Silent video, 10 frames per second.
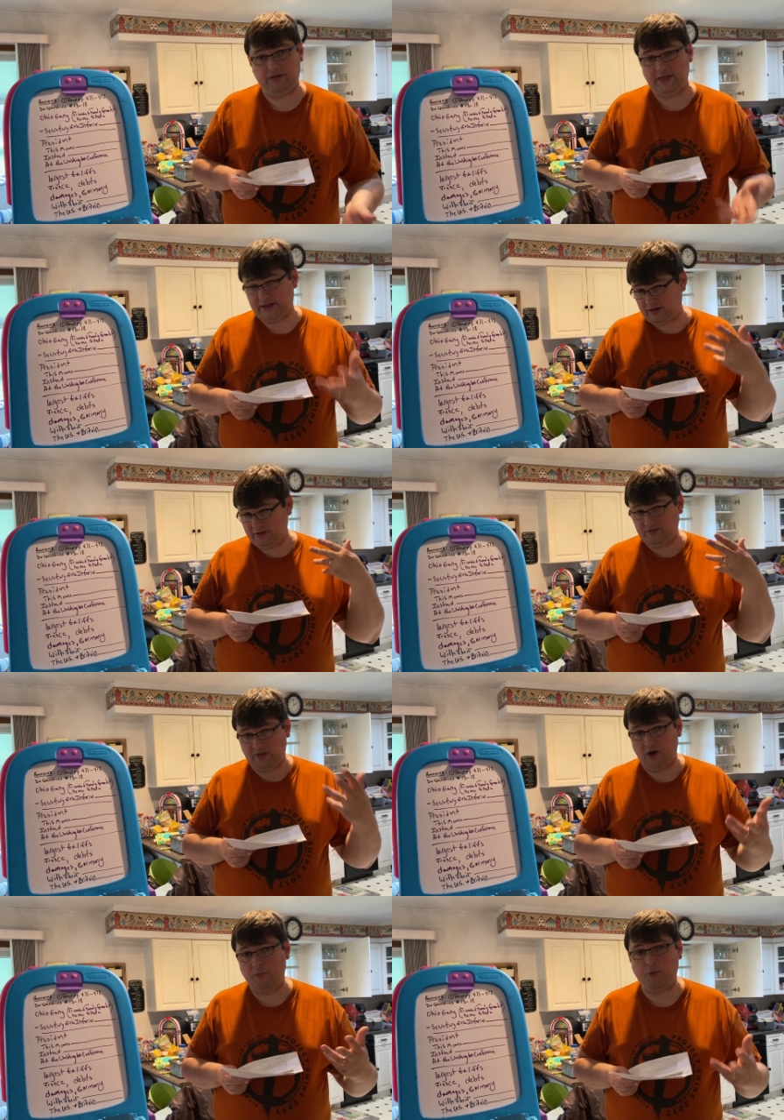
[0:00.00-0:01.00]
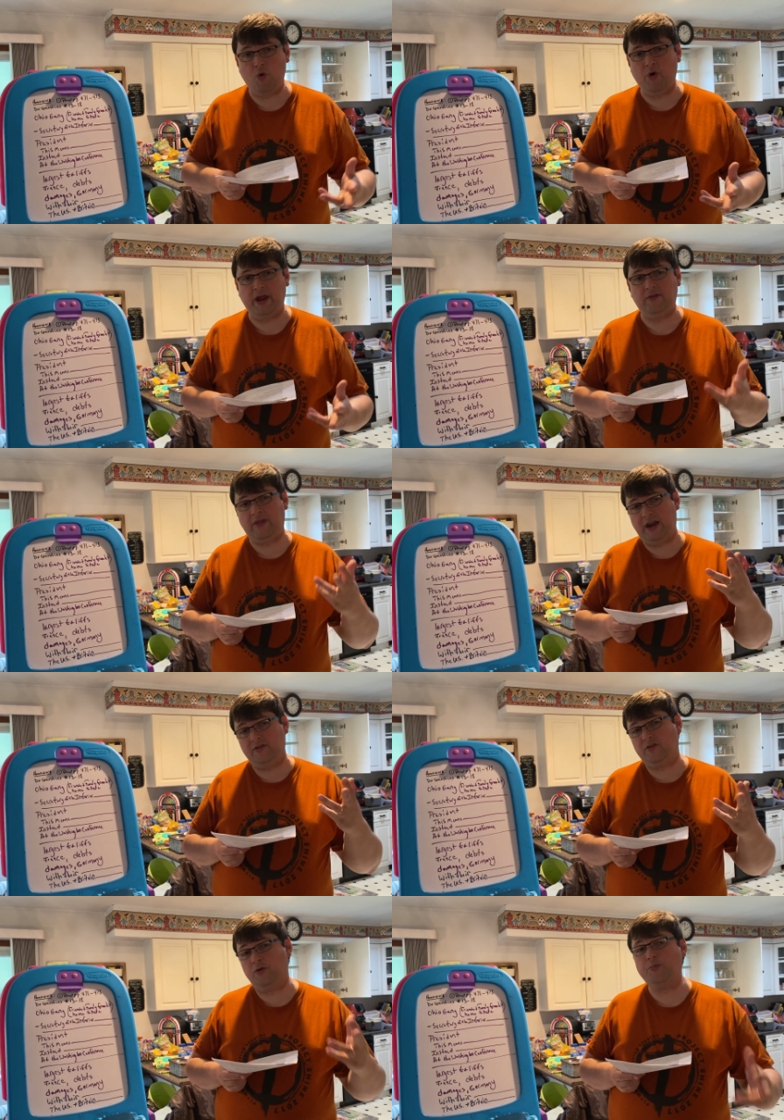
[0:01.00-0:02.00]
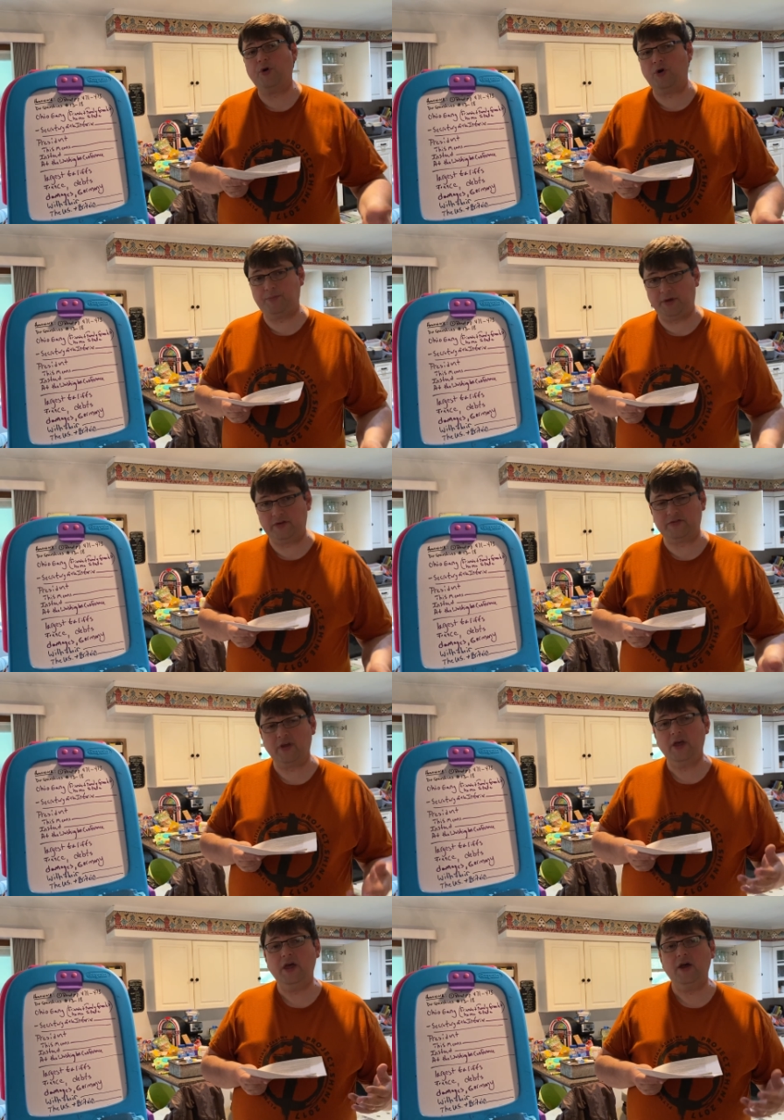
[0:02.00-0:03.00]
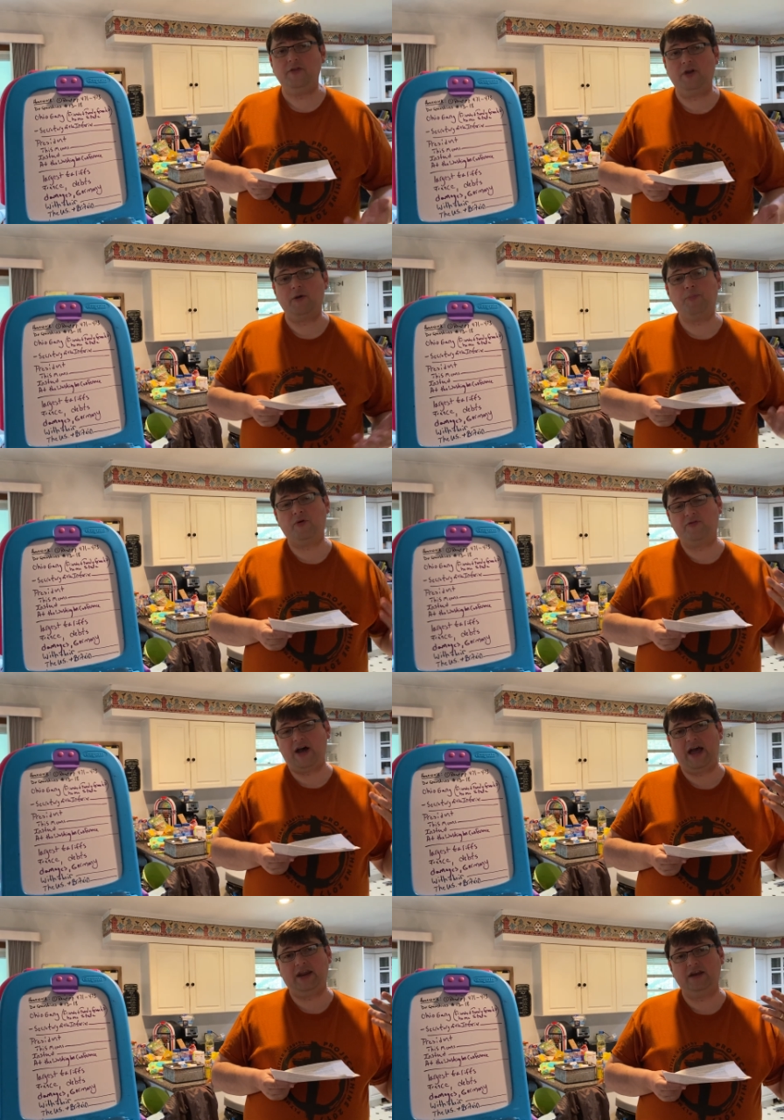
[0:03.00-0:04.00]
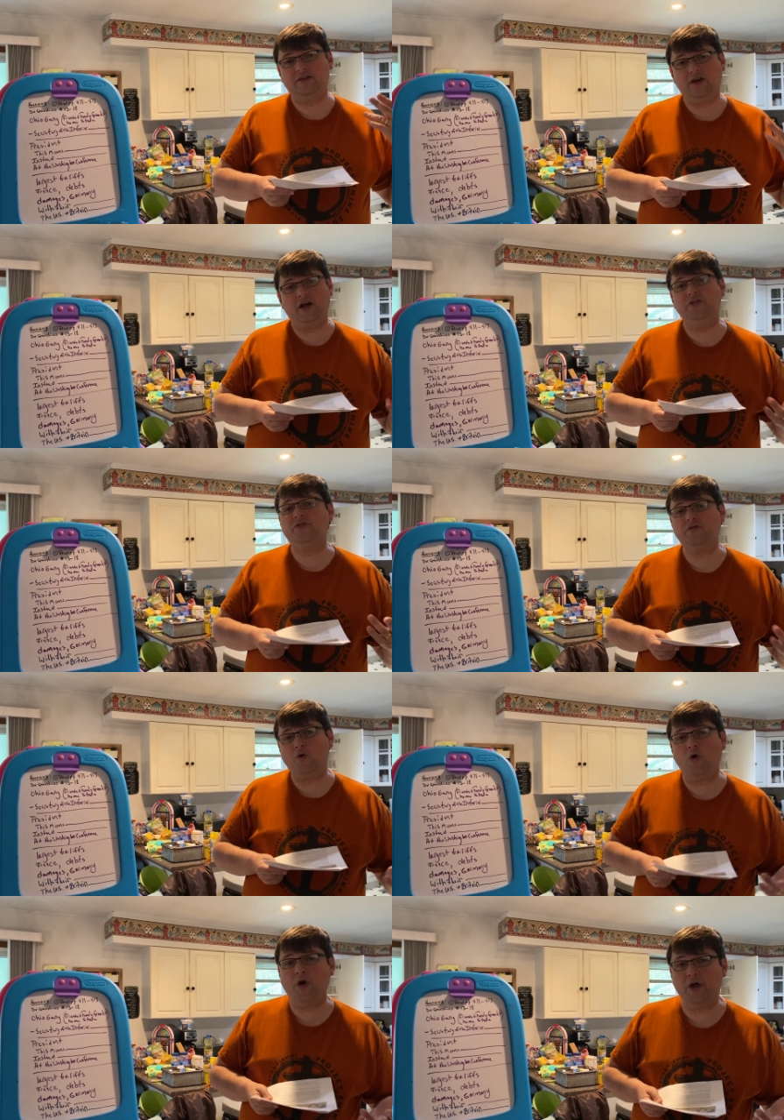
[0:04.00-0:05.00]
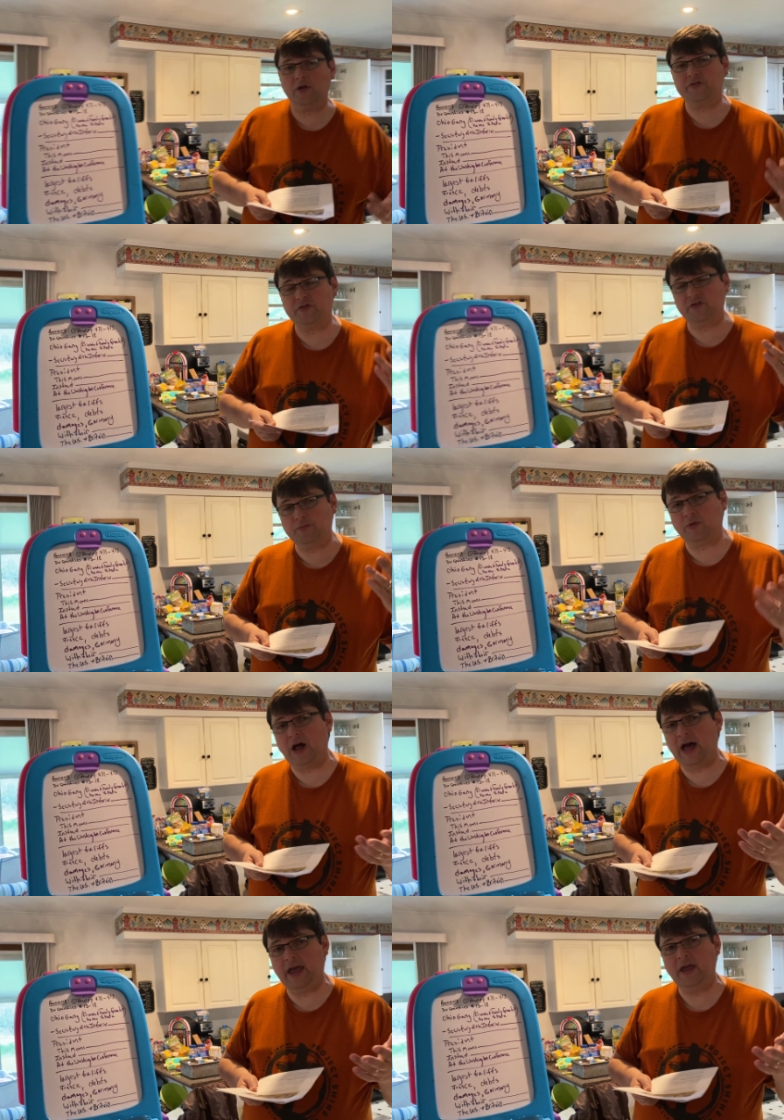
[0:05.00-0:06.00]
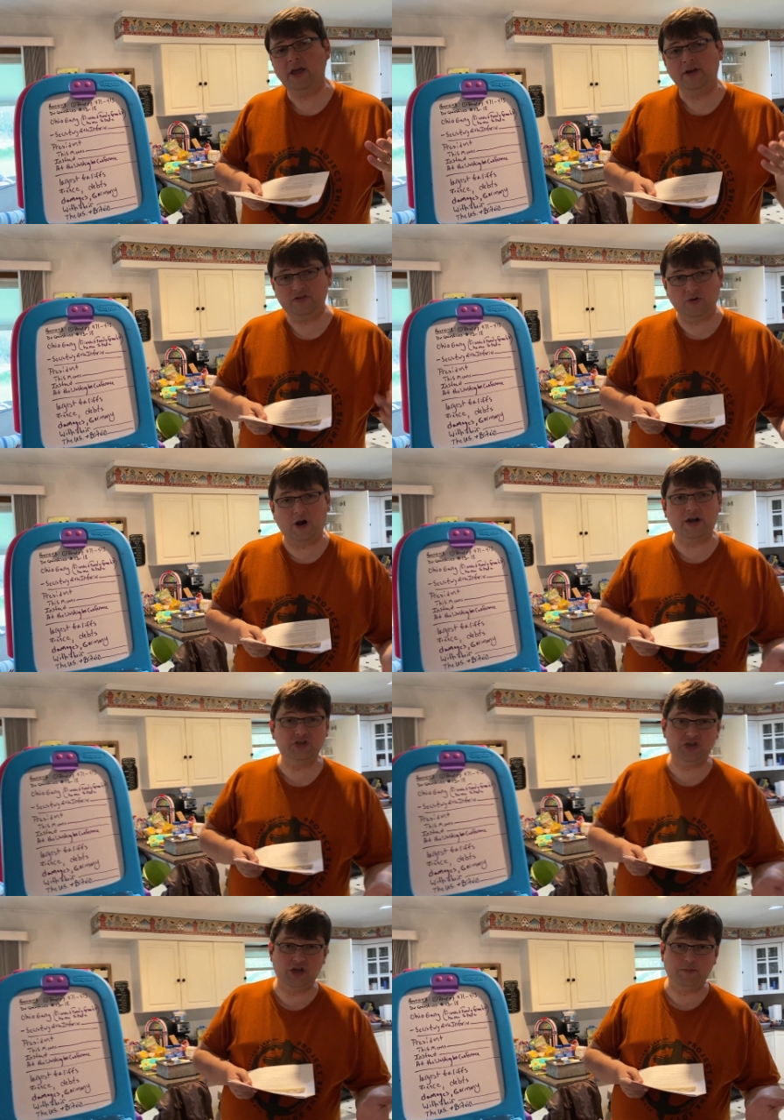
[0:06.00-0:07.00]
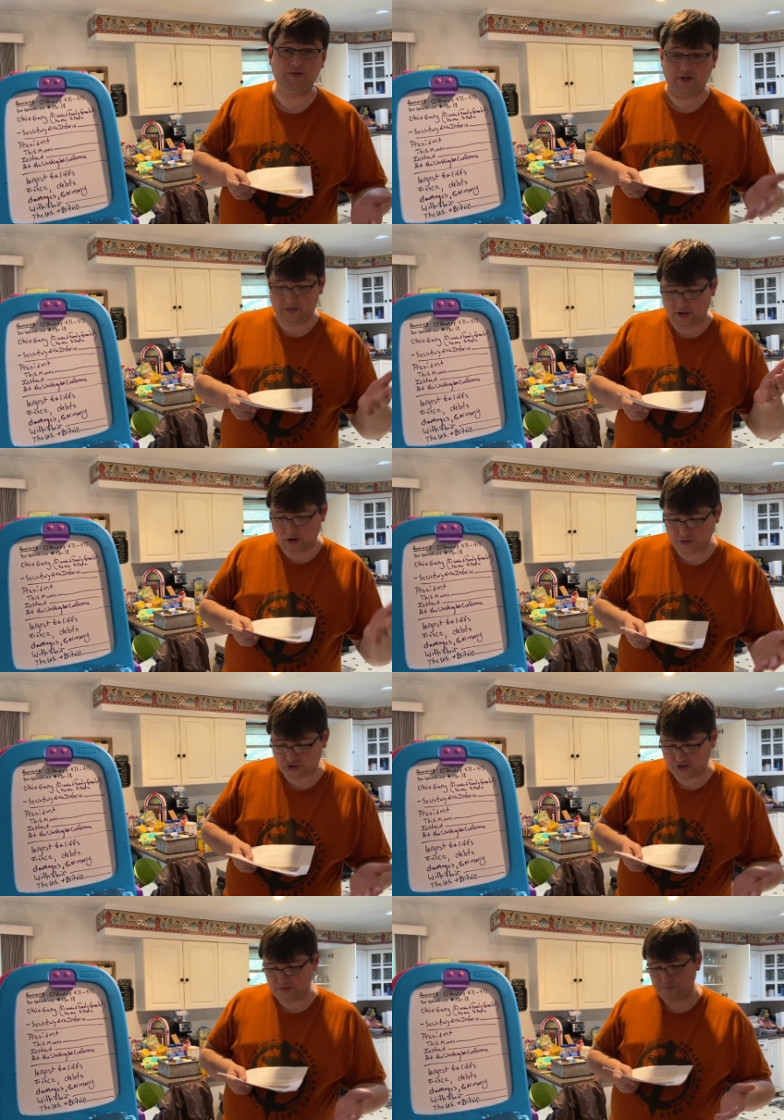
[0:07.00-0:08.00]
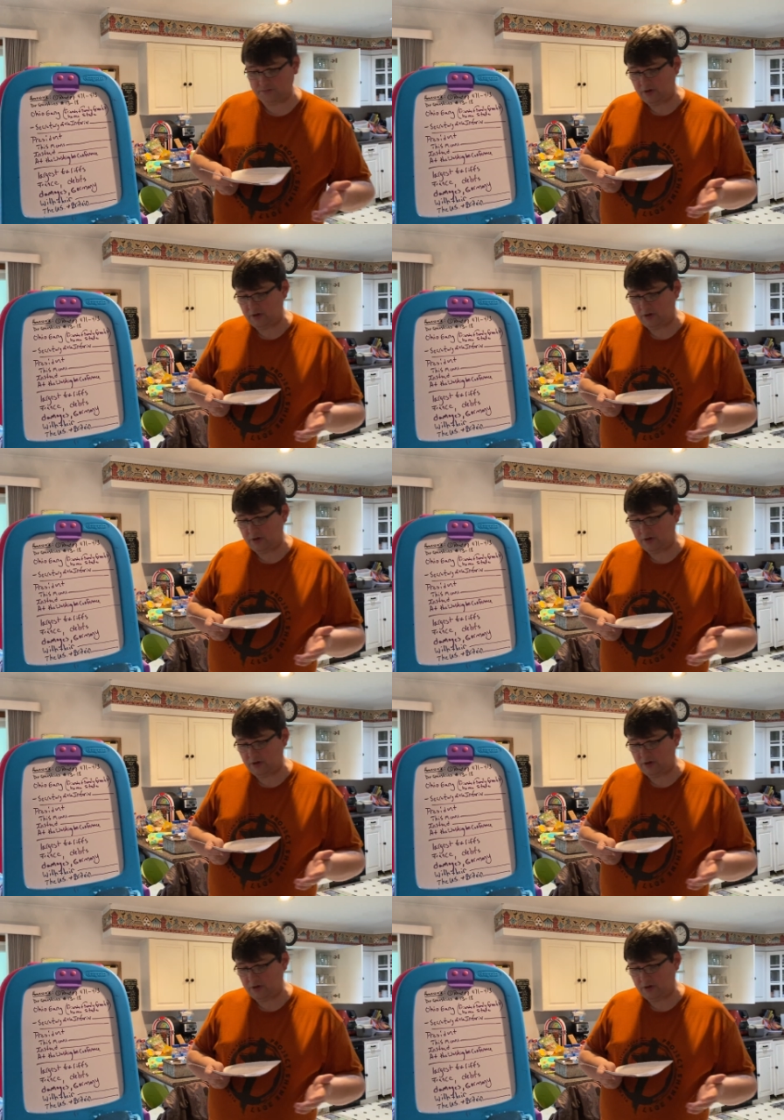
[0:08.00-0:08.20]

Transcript: That is their point. That is their purpose. They're providing tons of oil to supply to our ships in the ocean.